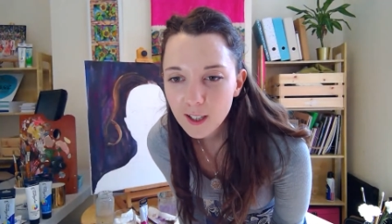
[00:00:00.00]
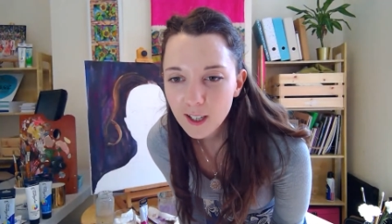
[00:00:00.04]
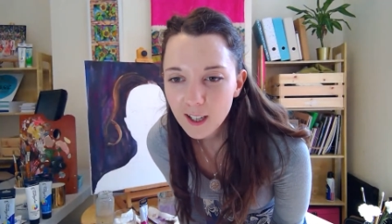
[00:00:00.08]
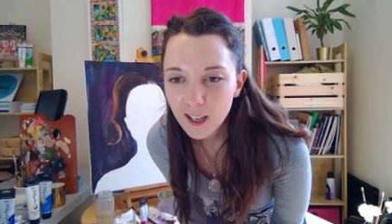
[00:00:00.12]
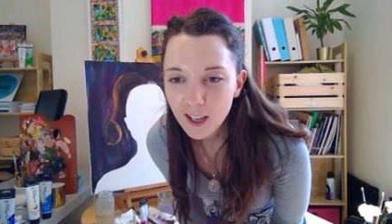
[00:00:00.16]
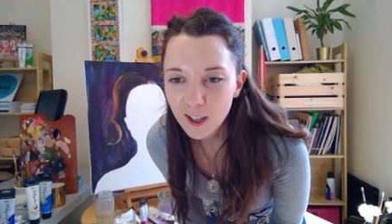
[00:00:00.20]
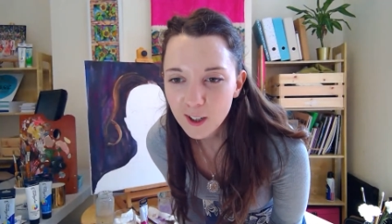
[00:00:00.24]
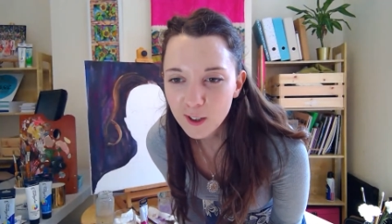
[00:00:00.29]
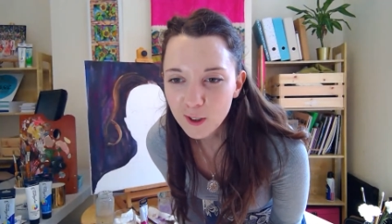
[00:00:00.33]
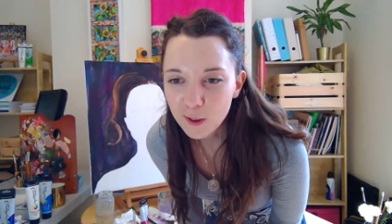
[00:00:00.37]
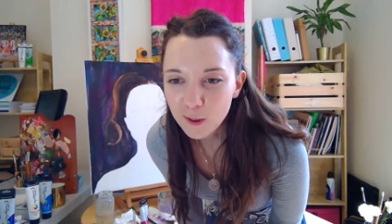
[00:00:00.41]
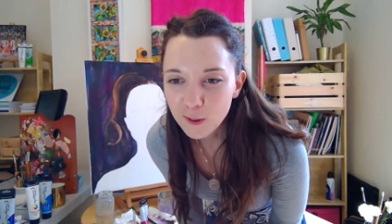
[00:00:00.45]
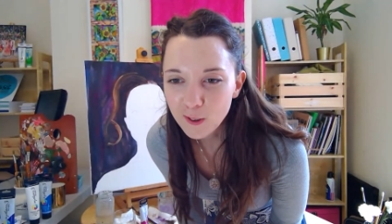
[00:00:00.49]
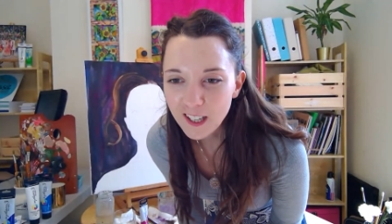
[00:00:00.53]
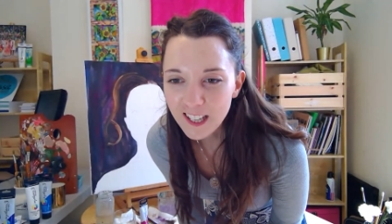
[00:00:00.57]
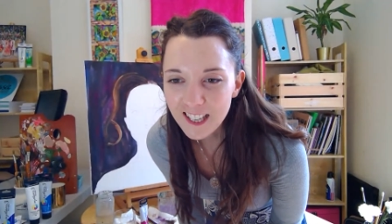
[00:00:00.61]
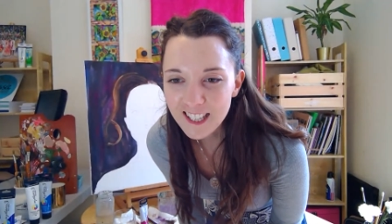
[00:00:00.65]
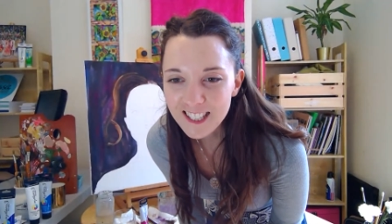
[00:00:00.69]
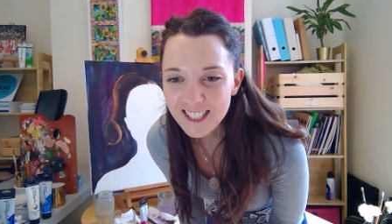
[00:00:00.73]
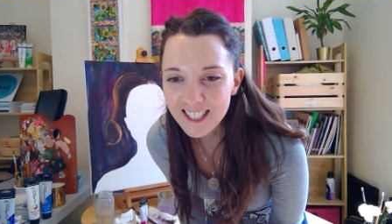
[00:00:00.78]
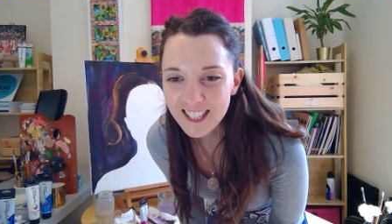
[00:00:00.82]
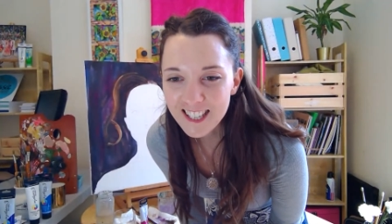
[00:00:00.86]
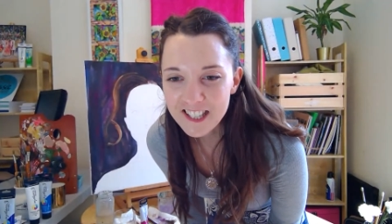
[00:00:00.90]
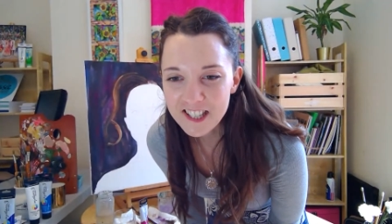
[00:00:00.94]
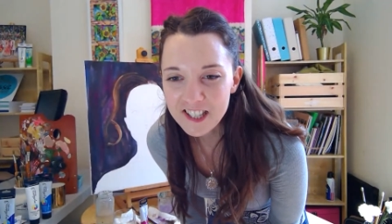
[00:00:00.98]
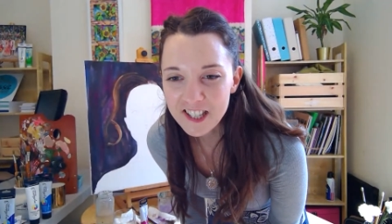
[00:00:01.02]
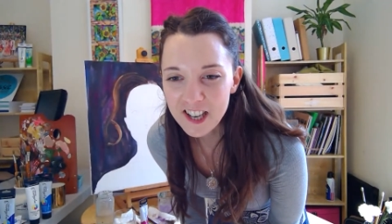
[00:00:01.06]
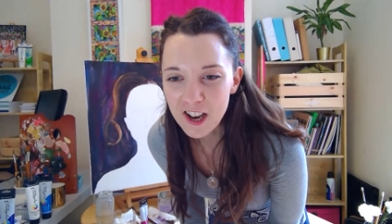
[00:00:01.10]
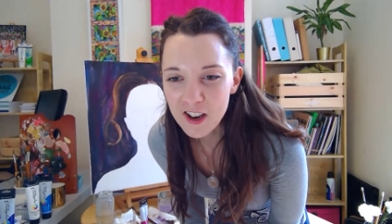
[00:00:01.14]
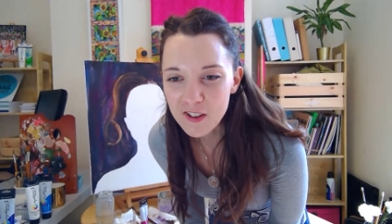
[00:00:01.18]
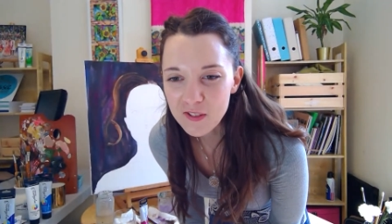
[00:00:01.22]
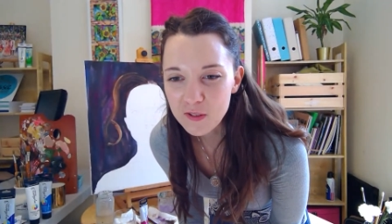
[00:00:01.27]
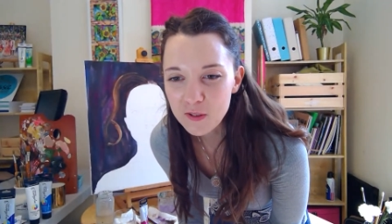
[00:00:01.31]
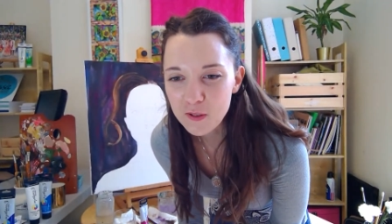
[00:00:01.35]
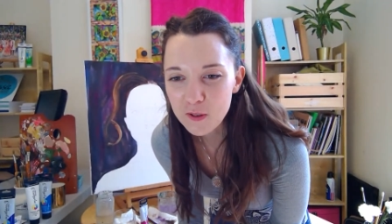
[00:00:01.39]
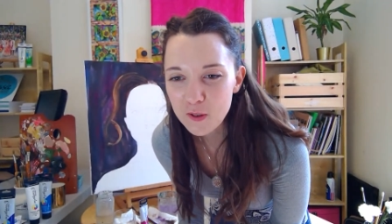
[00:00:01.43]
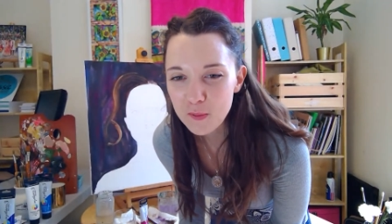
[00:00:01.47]
A cool lady has to
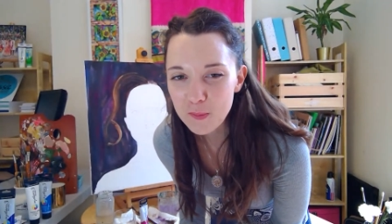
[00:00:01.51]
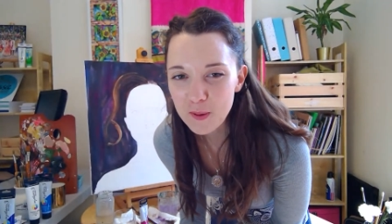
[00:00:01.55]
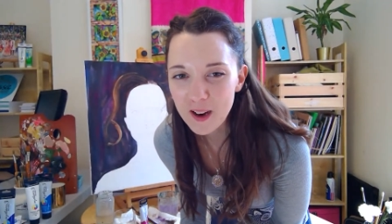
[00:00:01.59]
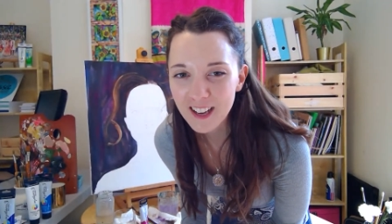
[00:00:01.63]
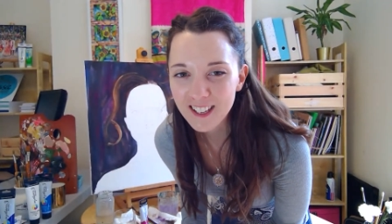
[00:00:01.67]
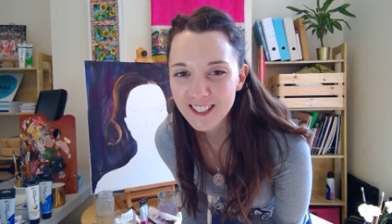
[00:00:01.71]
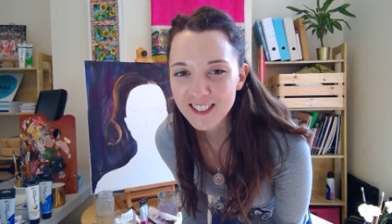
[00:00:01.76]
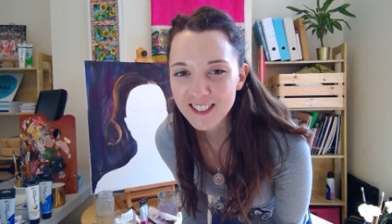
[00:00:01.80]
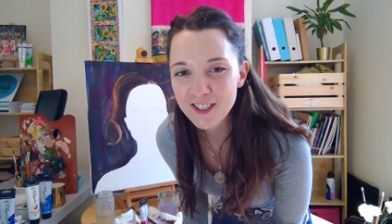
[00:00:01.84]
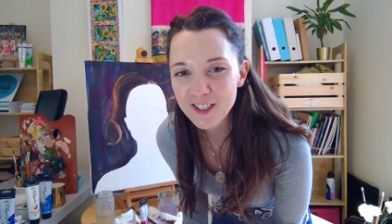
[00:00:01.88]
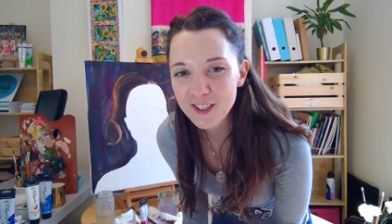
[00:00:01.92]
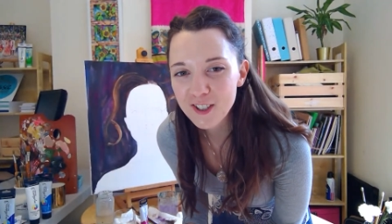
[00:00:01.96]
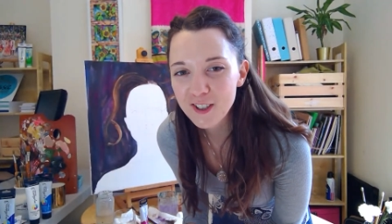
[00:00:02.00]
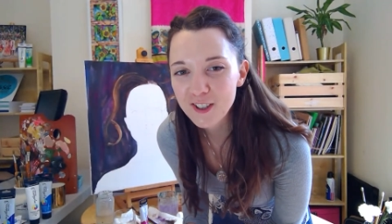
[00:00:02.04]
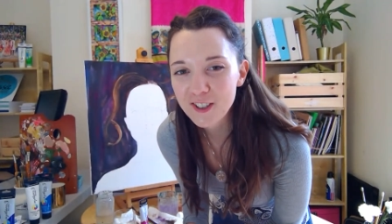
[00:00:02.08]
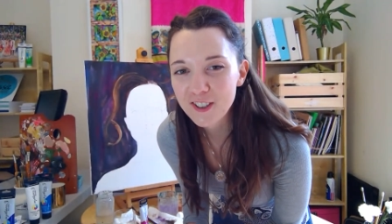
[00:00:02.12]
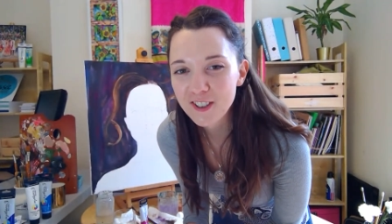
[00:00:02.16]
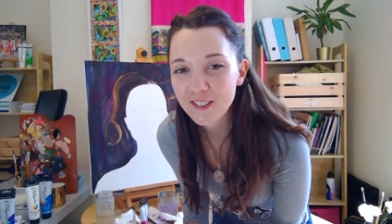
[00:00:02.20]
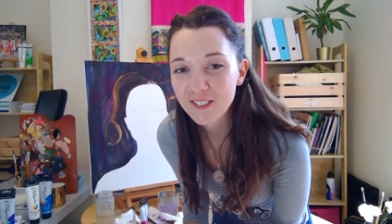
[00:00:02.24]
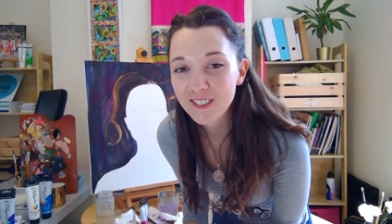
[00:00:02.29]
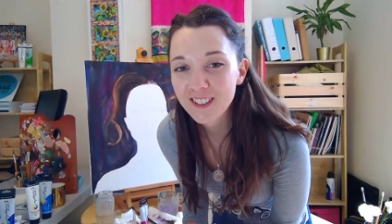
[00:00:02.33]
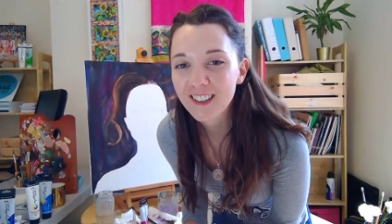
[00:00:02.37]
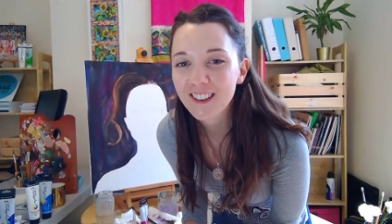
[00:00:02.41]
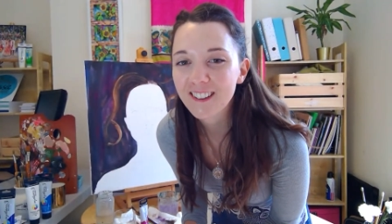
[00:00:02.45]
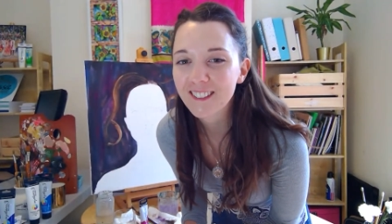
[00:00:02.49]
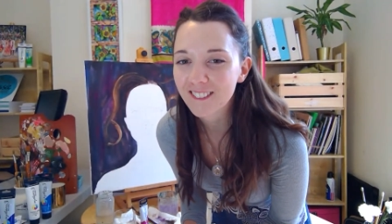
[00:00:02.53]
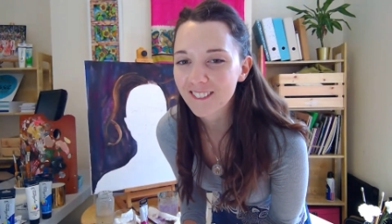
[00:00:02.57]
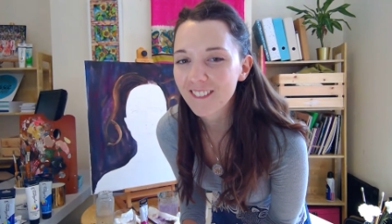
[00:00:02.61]
have cool pants too.